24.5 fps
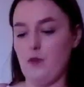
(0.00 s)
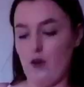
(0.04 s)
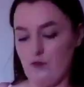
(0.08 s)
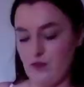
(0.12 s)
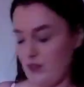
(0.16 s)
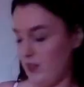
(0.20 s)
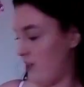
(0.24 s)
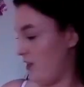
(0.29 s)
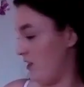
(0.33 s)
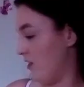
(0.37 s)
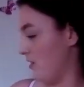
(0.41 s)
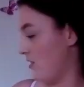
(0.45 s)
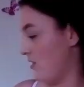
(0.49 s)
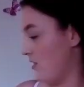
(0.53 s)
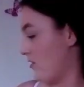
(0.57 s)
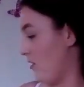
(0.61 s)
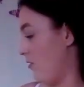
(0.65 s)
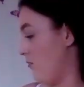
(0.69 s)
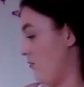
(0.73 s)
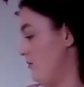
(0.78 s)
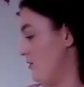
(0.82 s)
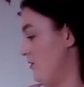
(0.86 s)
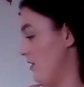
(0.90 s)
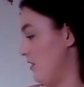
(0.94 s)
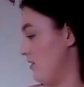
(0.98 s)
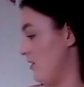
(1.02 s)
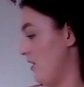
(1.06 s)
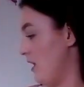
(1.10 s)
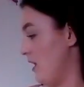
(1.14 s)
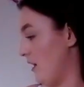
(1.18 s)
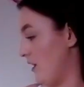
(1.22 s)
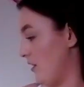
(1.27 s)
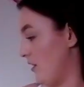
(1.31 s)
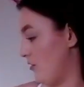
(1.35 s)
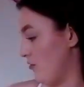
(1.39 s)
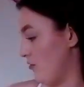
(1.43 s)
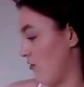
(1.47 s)
obviously this comes as
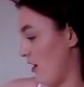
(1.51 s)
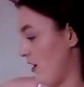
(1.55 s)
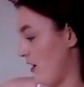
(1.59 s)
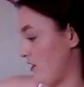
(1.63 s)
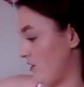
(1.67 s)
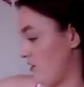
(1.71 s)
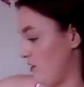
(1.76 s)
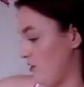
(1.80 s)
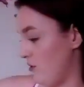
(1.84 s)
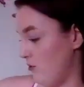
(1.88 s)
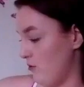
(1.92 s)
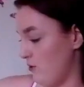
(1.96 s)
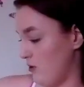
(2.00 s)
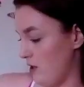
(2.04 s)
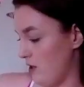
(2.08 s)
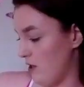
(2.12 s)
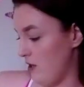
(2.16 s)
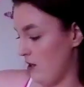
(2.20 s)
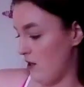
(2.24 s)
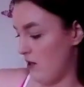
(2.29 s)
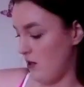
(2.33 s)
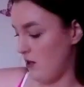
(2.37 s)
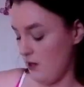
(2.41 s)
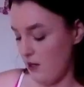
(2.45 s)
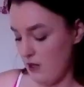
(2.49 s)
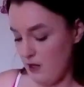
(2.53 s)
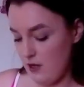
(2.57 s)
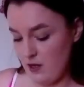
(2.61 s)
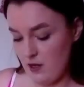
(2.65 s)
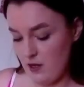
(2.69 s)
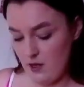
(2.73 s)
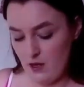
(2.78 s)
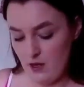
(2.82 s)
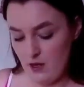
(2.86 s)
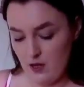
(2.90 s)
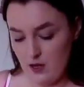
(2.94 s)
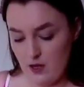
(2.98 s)
like a tracksuit.
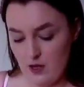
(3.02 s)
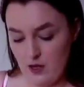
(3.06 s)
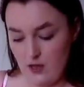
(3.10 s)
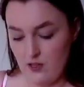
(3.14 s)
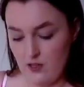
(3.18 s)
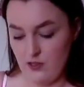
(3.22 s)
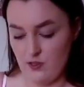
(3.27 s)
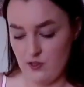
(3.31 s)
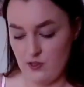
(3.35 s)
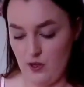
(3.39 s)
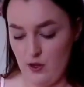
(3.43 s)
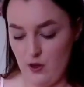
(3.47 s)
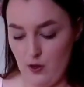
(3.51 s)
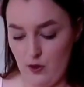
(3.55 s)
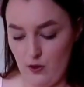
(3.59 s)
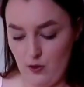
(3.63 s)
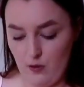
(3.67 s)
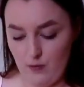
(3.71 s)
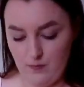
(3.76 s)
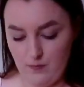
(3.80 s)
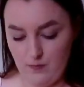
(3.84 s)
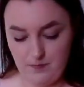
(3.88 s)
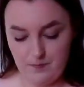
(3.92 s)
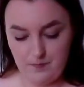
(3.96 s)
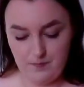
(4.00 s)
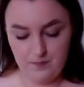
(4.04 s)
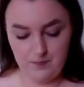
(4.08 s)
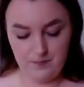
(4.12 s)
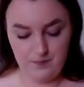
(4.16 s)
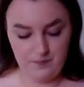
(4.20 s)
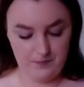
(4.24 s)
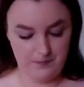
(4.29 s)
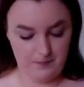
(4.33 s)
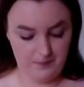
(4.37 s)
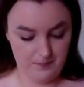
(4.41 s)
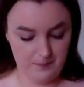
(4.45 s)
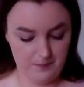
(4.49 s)
So
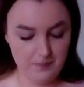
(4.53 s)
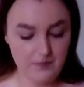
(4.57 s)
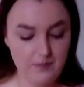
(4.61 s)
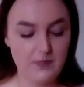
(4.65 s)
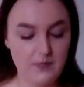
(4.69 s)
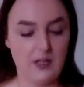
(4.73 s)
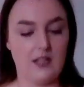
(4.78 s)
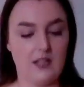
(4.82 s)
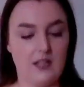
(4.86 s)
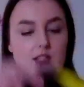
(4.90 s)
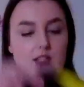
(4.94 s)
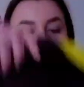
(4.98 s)
this